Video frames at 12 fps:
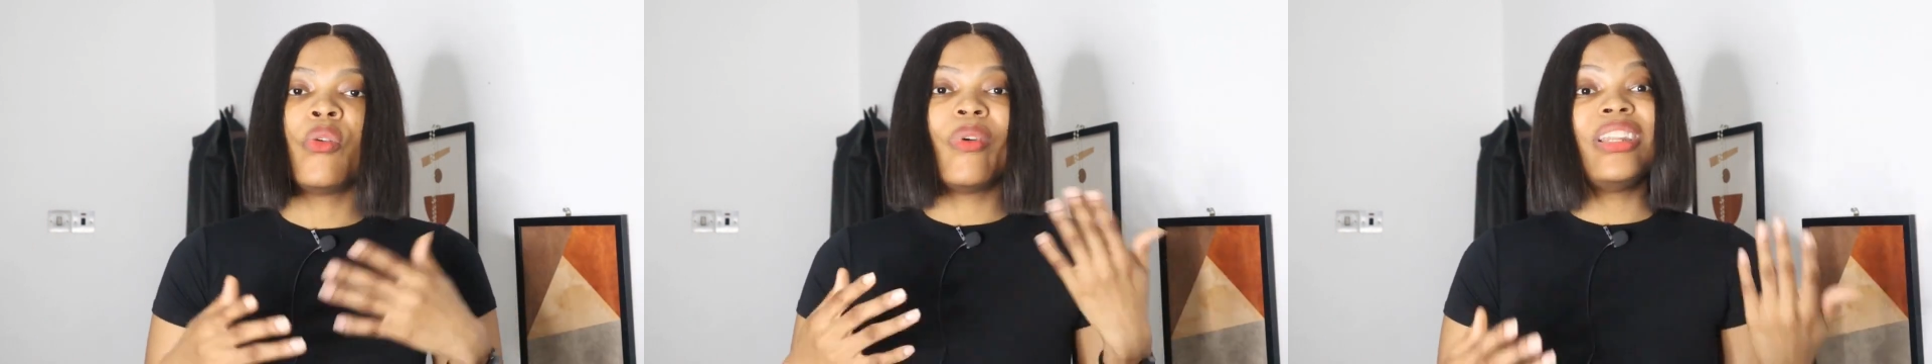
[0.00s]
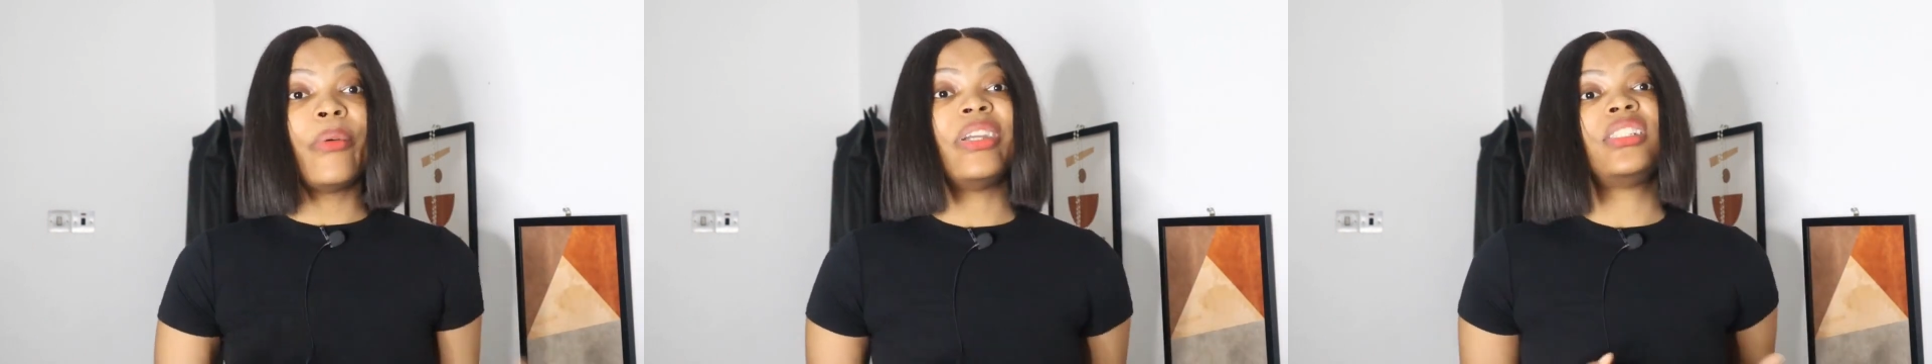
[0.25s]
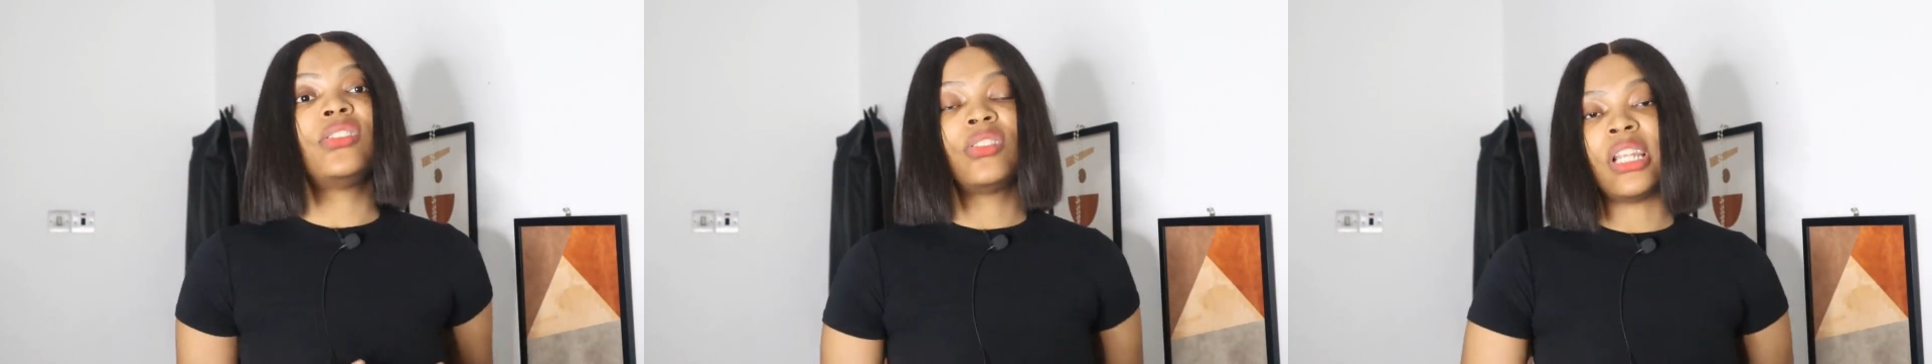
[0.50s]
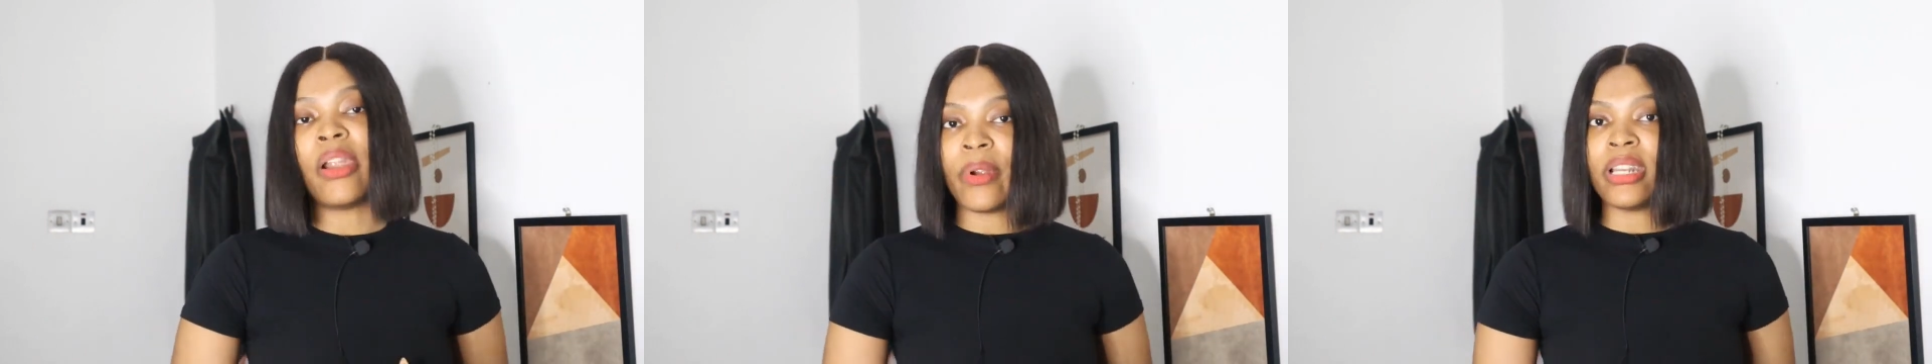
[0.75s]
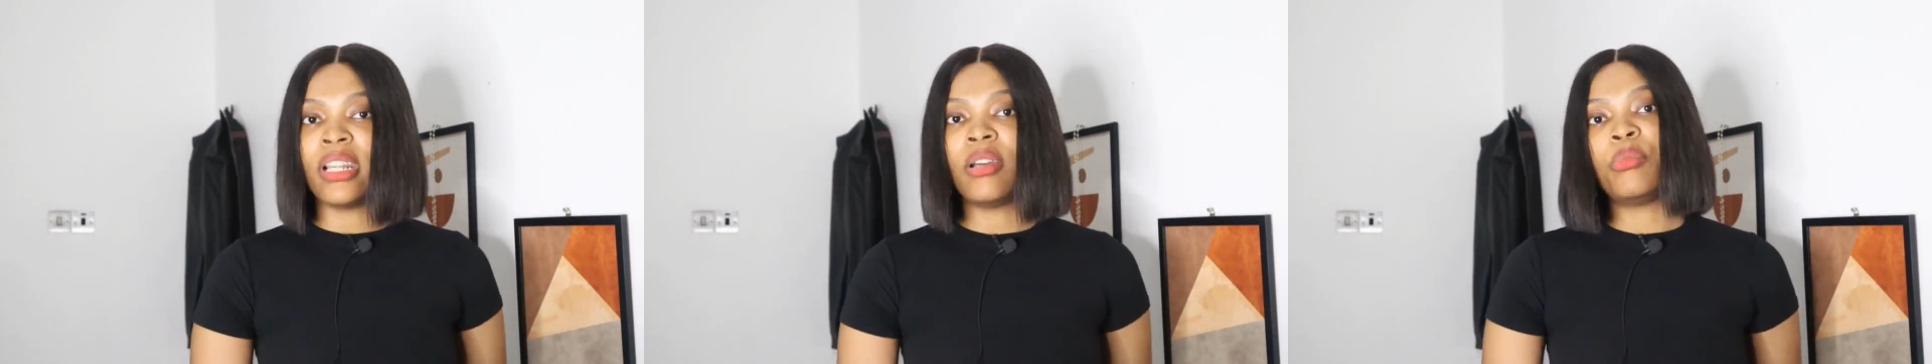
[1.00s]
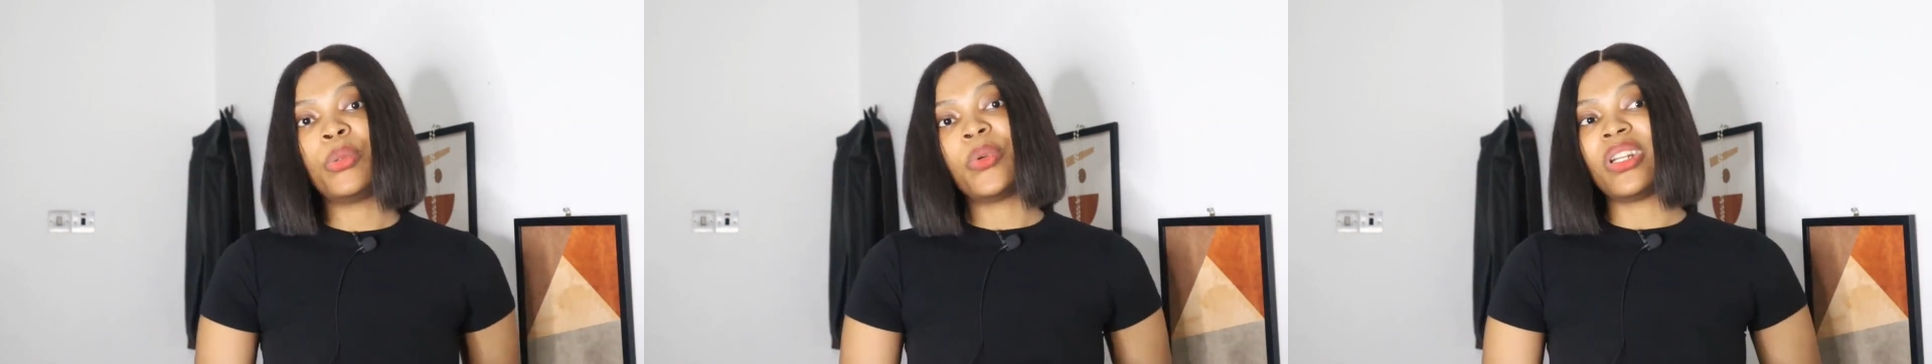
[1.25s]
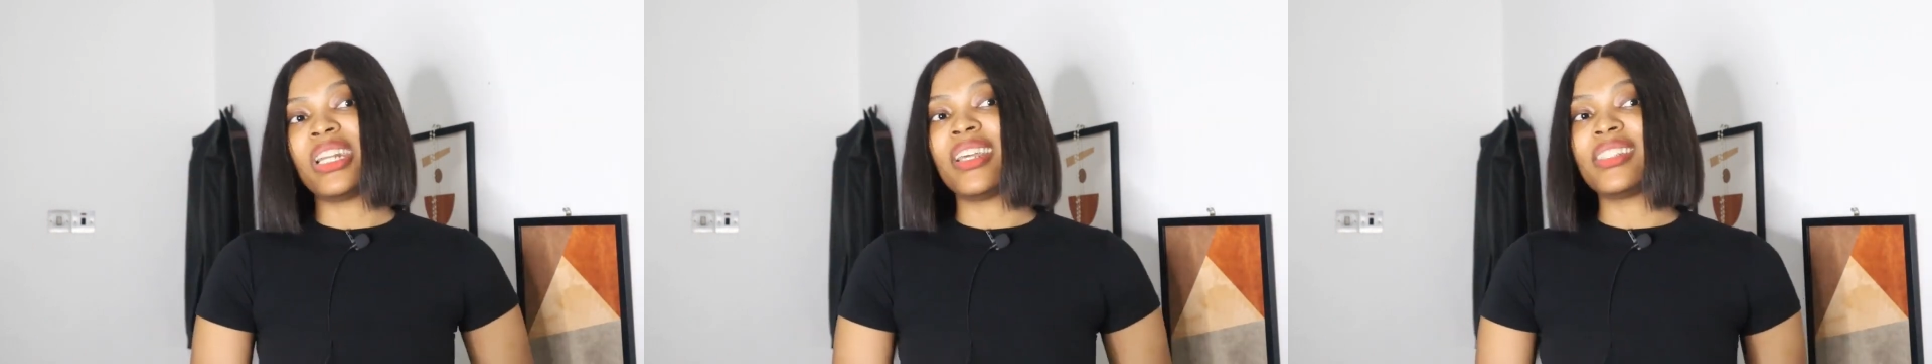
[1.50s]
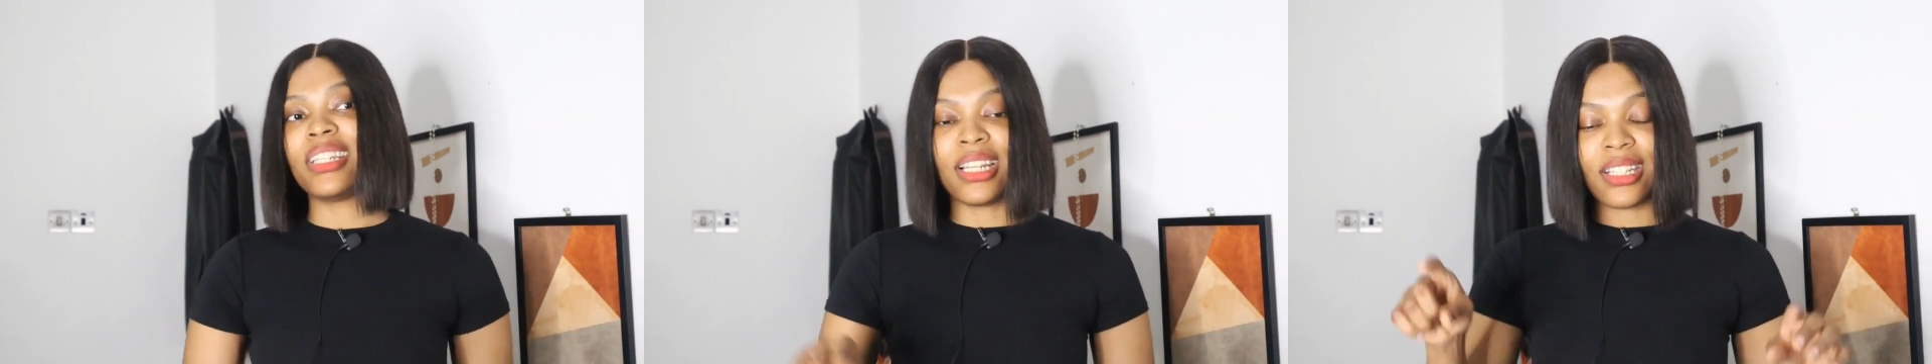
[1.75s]
When they went into the arena, Big Brother
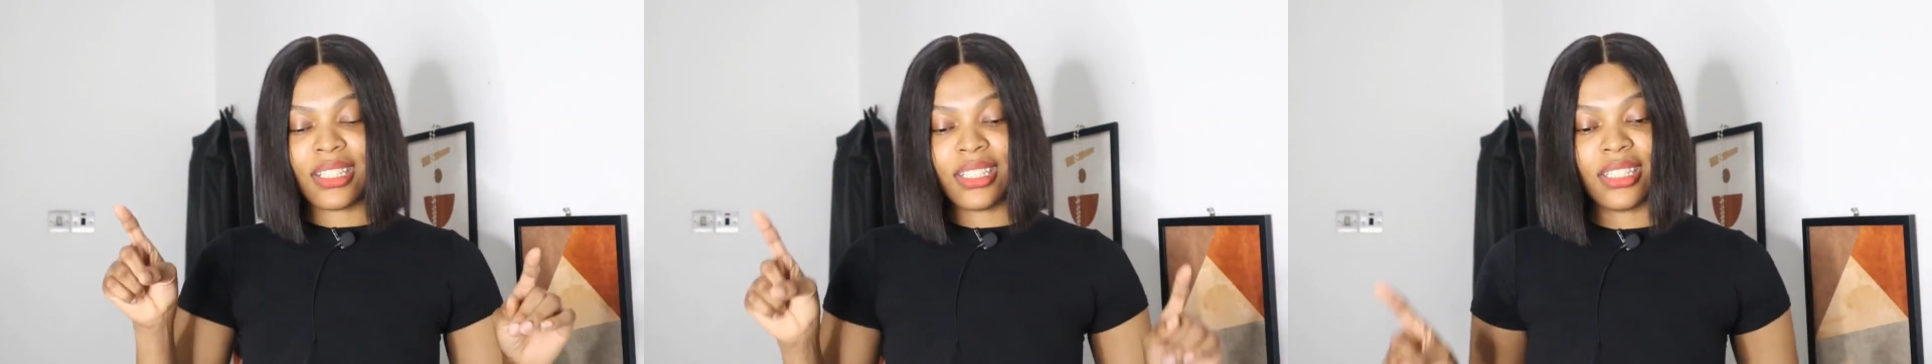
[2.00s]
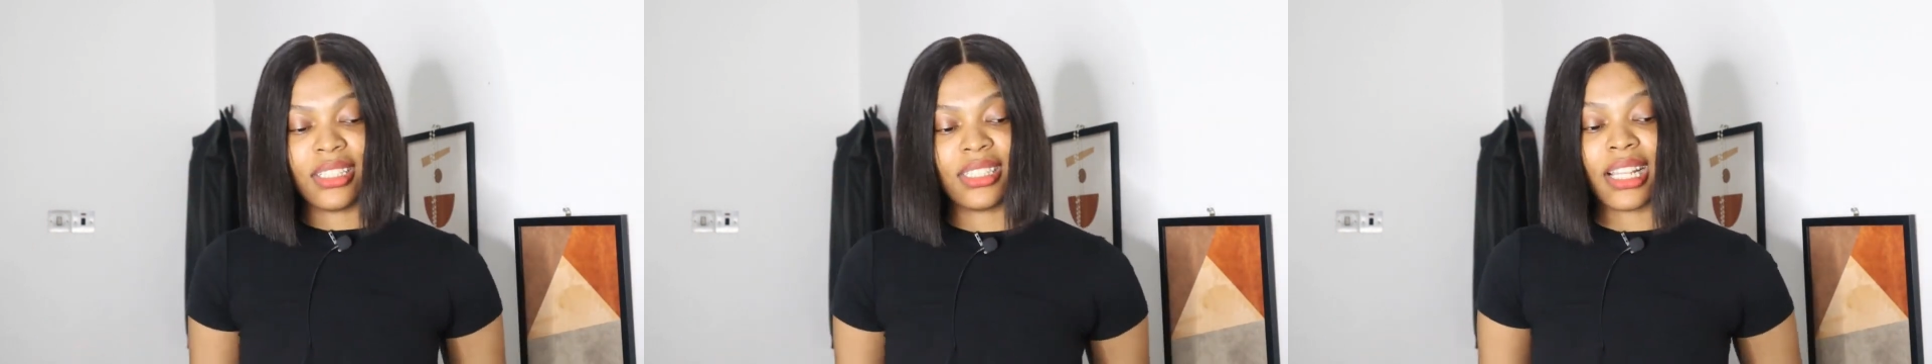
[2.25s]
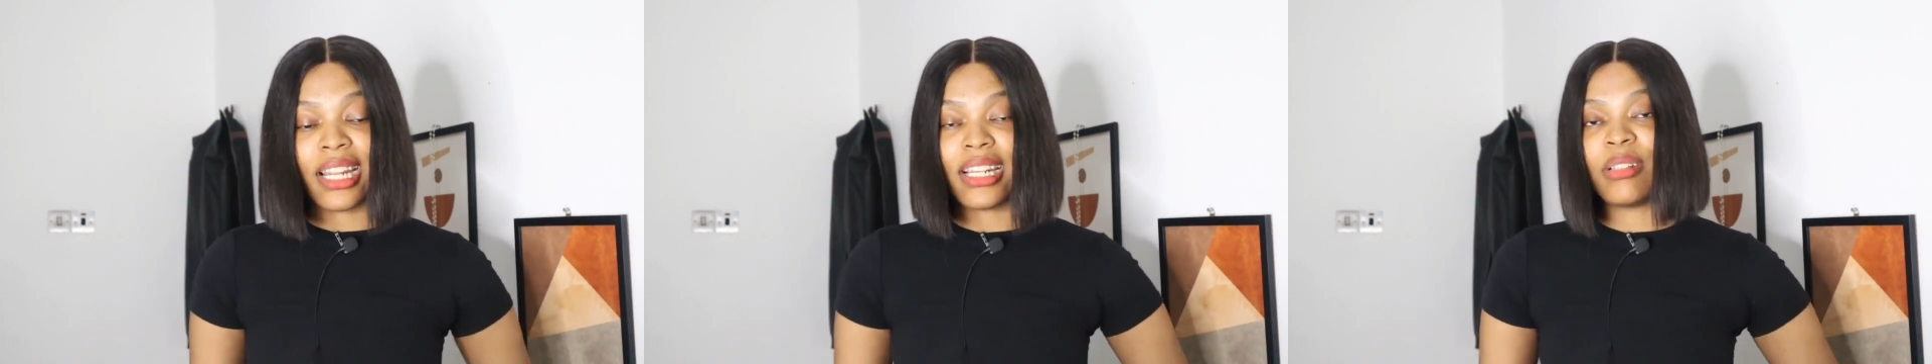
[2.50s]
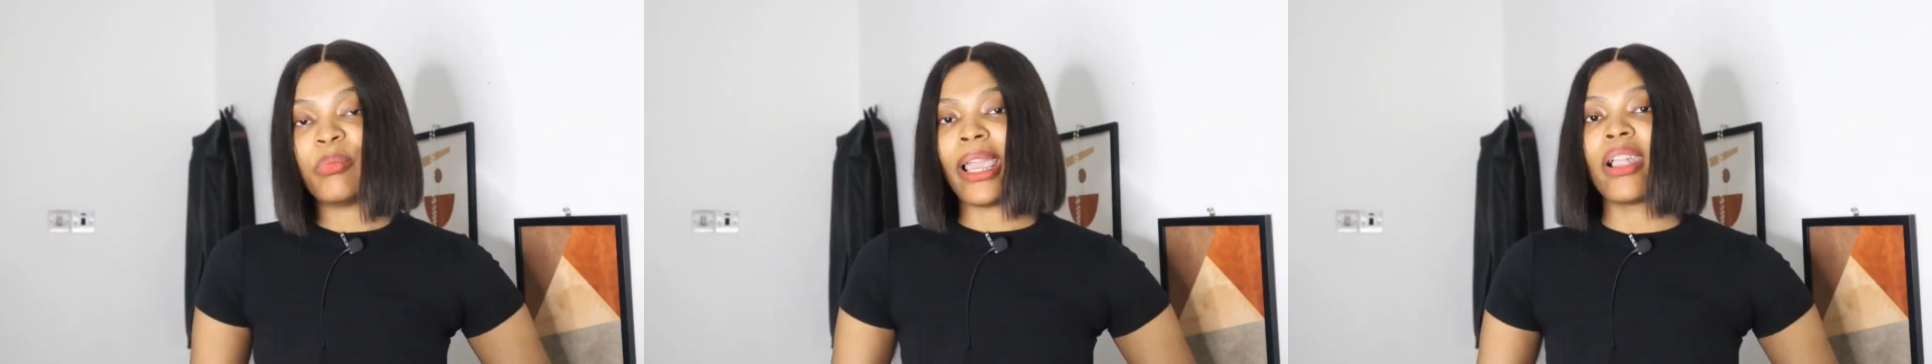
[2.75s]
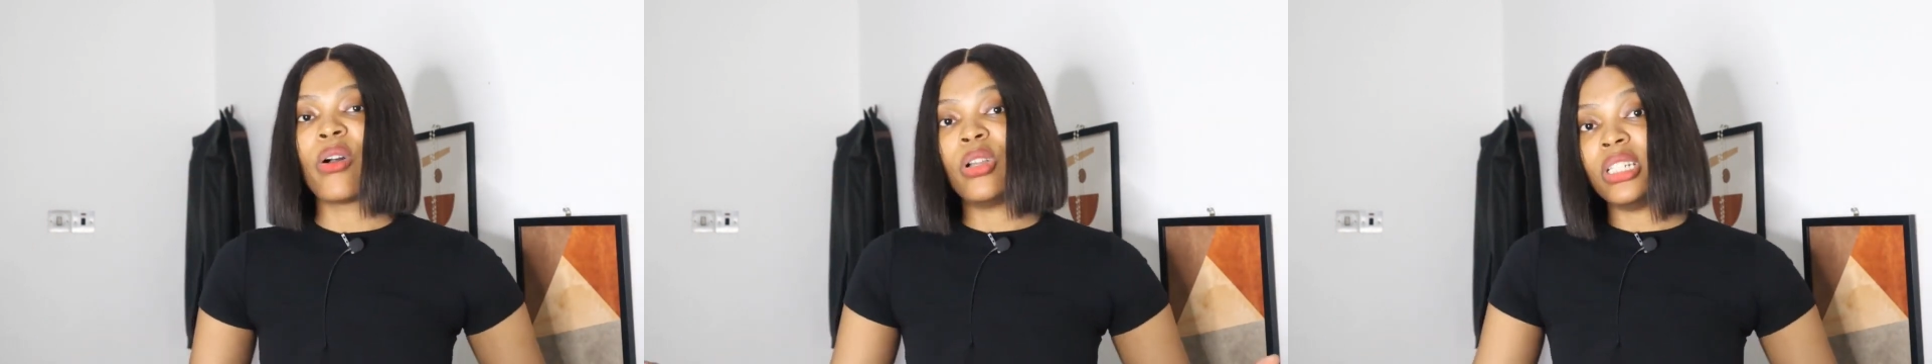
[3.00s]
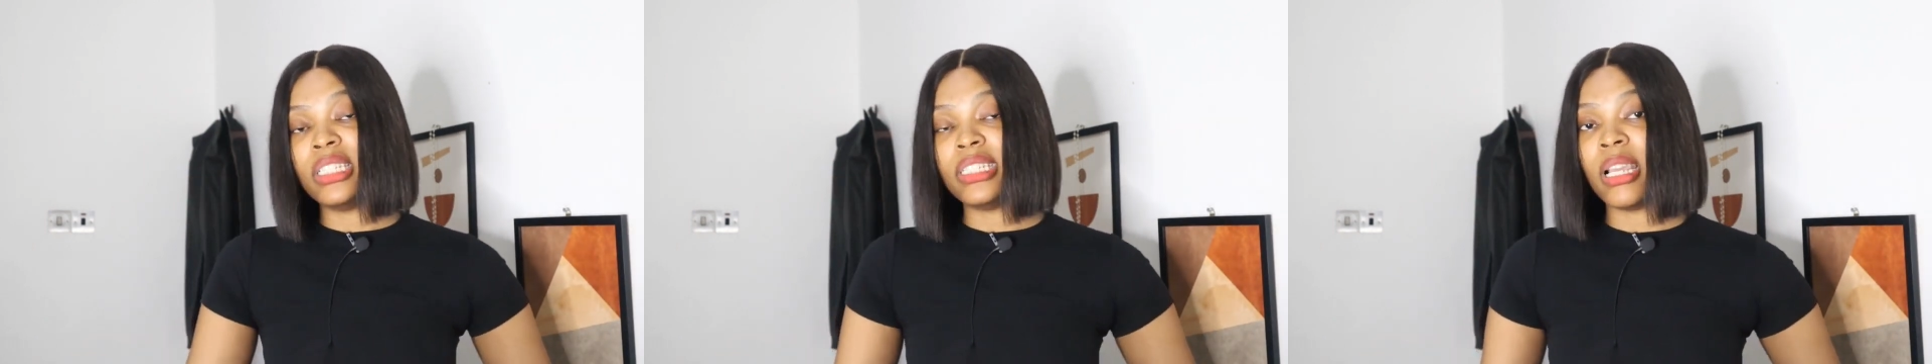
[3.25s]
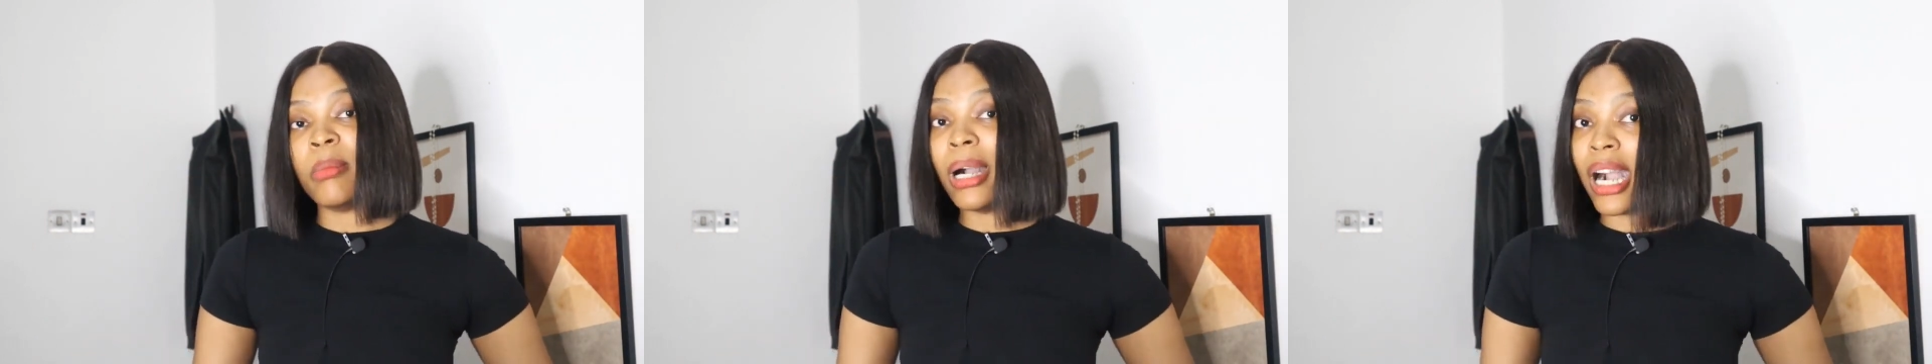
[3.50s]
now started it by calling them